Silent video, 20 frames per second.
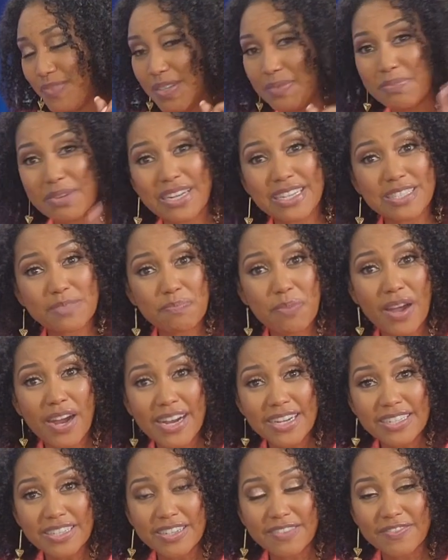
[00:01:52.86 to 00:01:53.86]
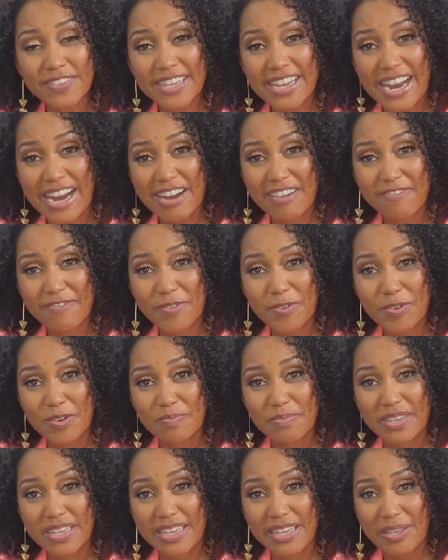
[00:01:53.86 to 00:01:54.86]
But as part of the
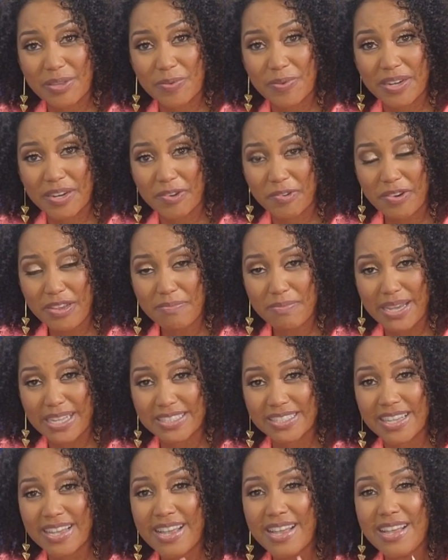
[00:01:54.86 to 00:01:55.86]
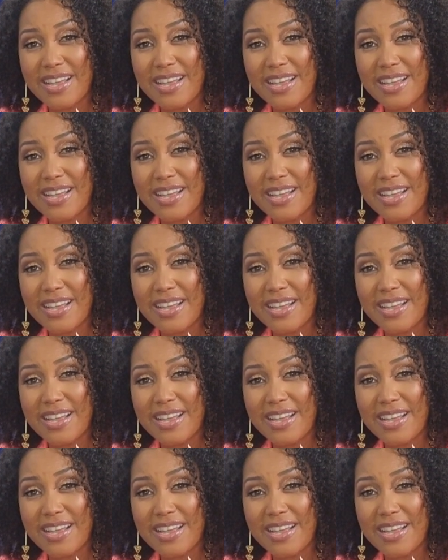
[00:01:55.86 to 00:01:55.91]
CARIFORUM EU agreement,